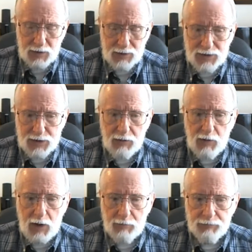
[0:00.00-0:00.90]
and
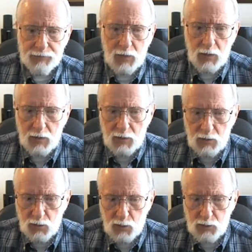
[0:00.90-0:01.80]
Zerah,
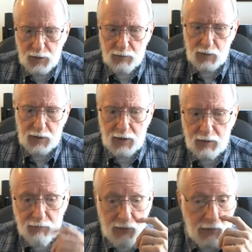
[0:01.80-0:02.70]
who then
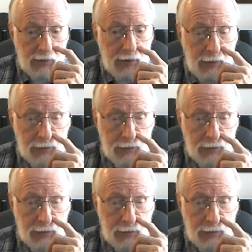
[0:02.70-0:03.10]
became very